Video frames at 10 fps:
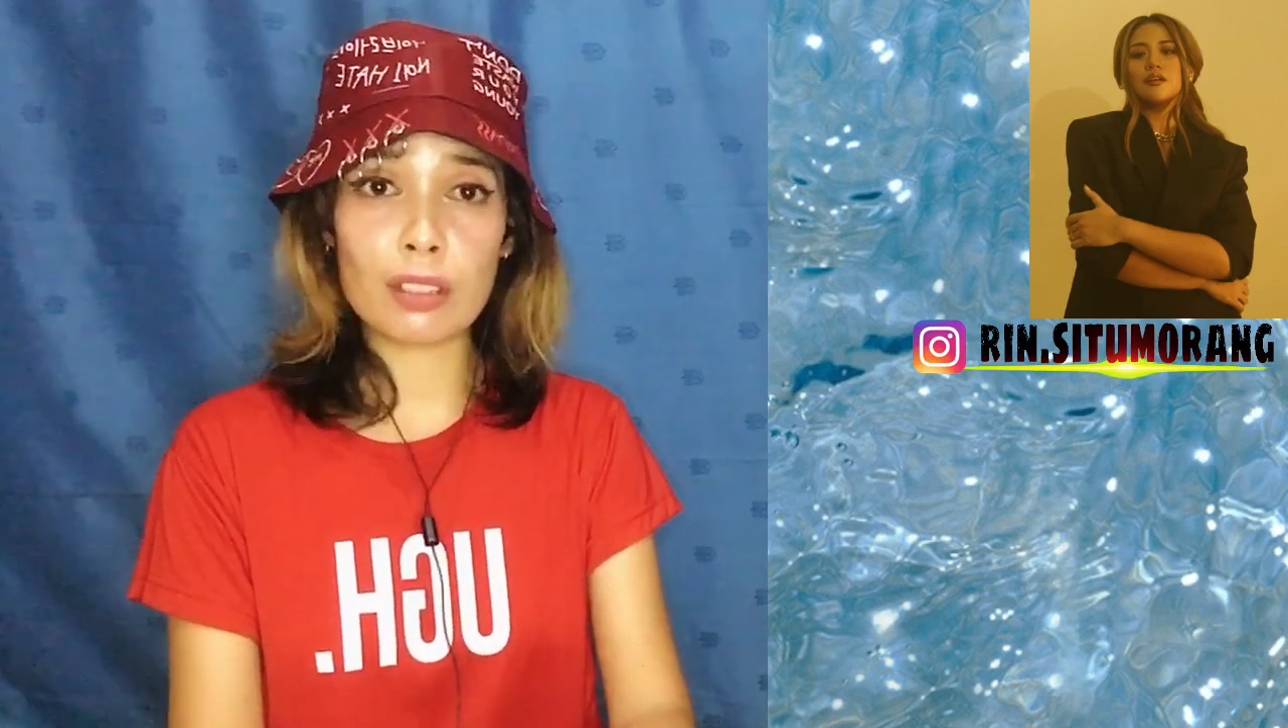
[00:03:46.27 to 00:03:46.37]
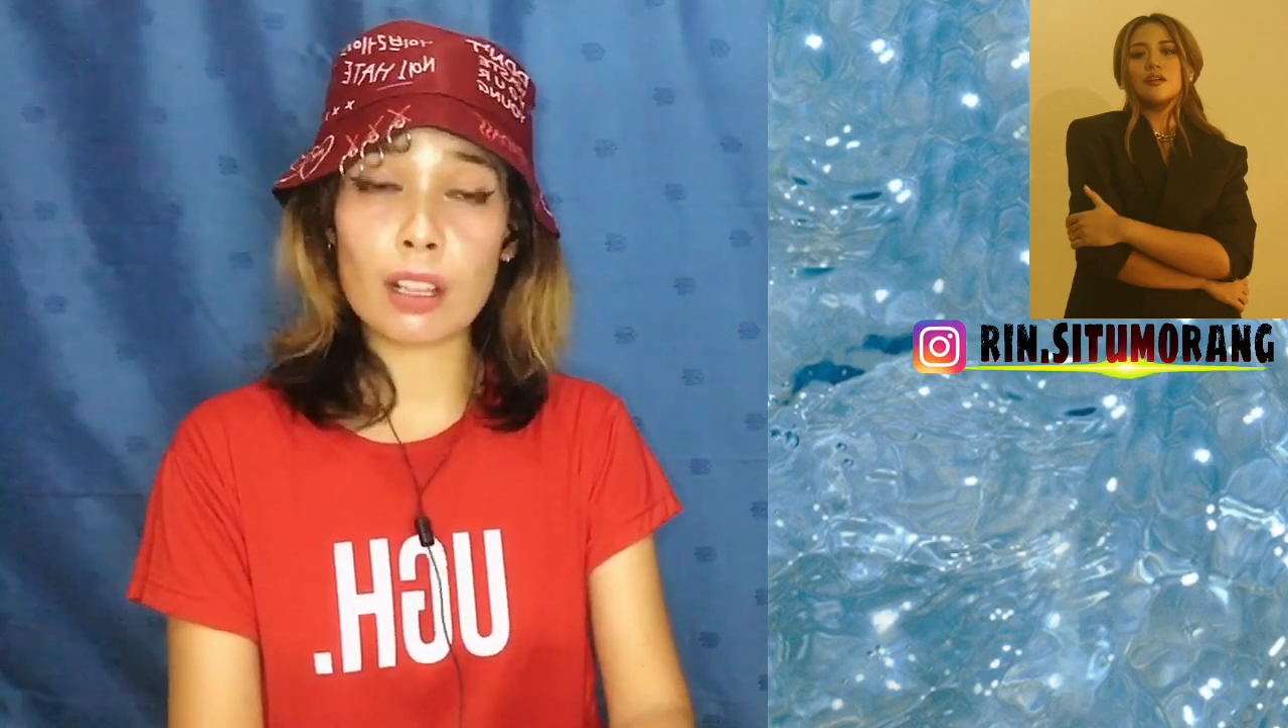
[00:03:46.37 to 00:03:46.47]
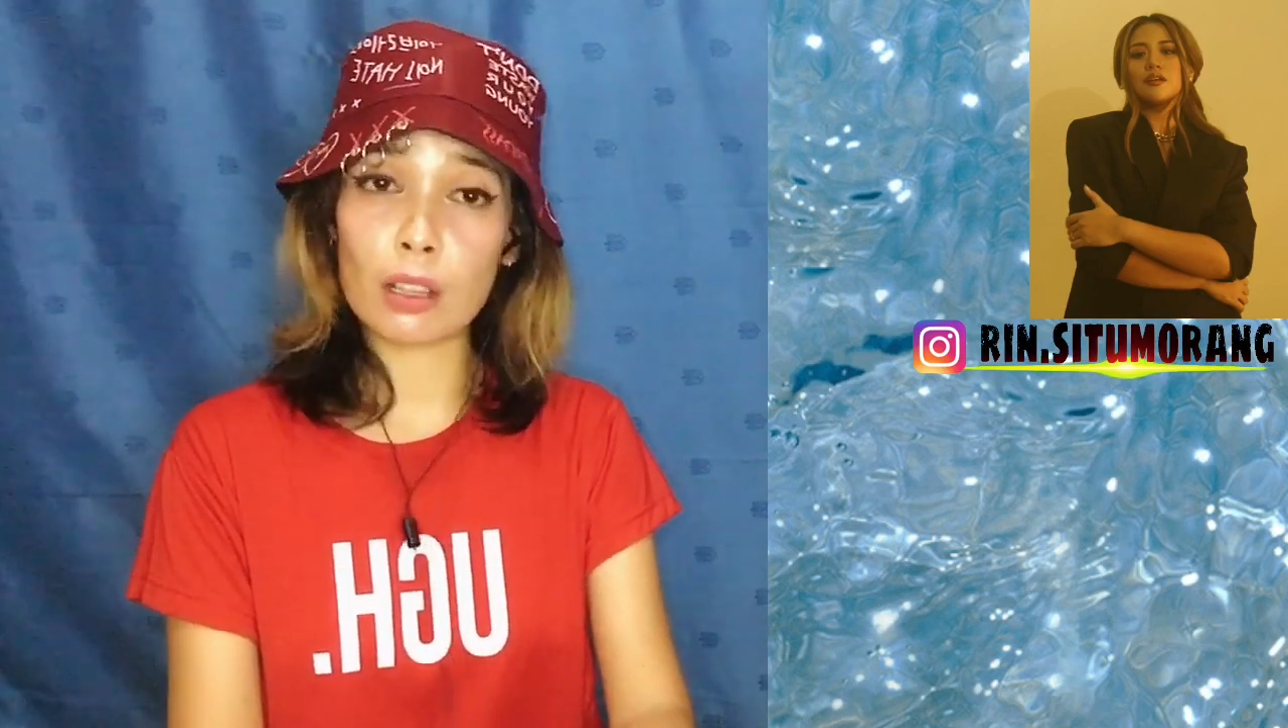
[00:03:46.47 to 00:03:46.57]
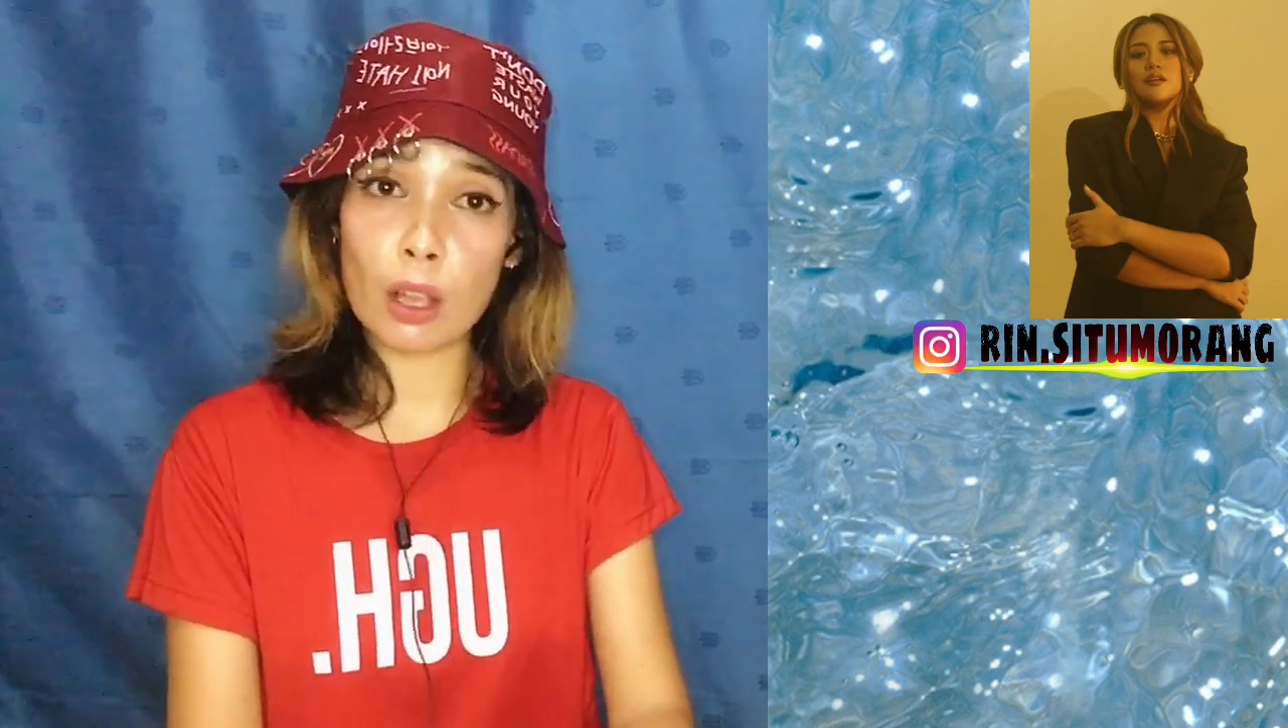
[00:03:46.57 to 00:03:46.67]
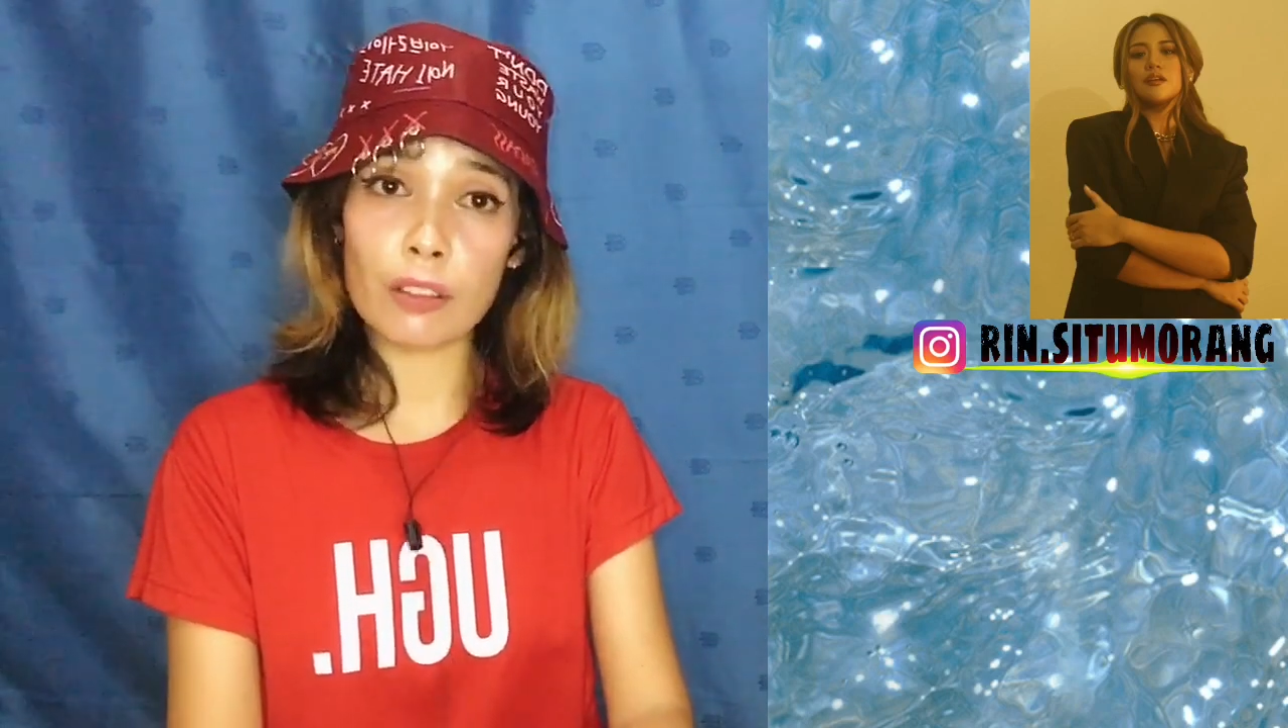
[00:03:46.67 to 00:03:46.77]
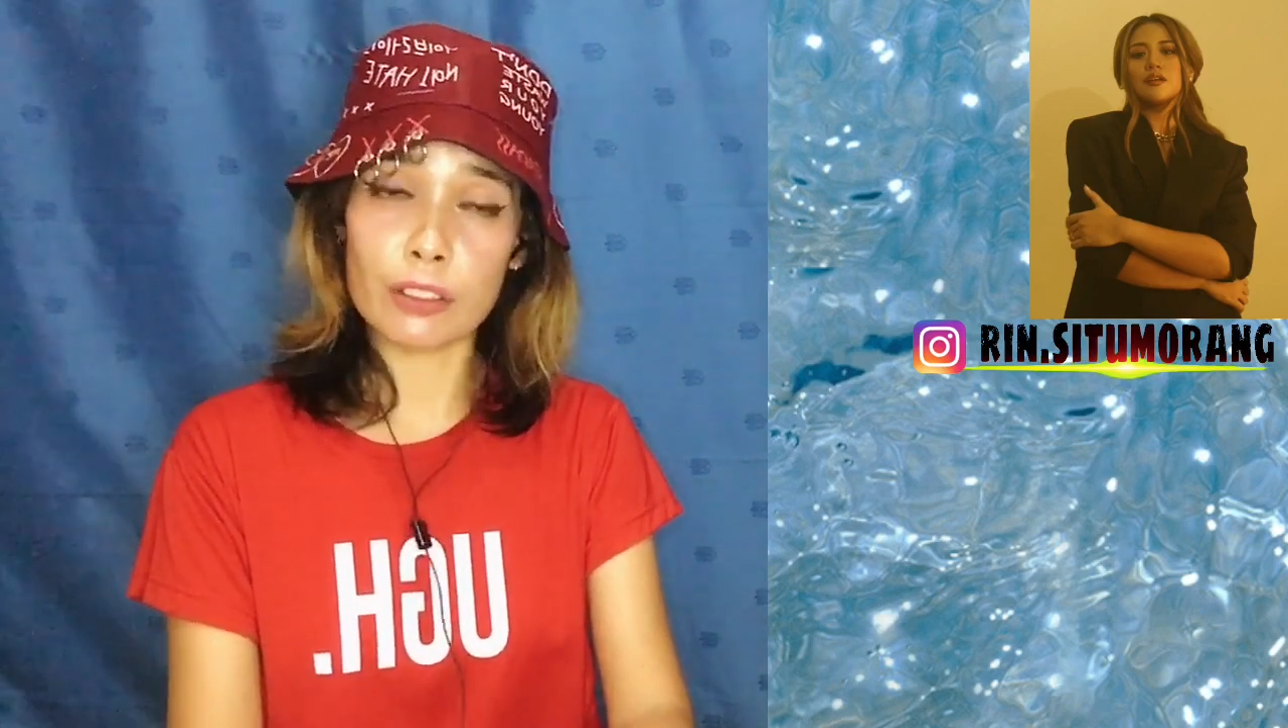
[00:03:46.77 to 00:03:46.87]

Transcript: a lot of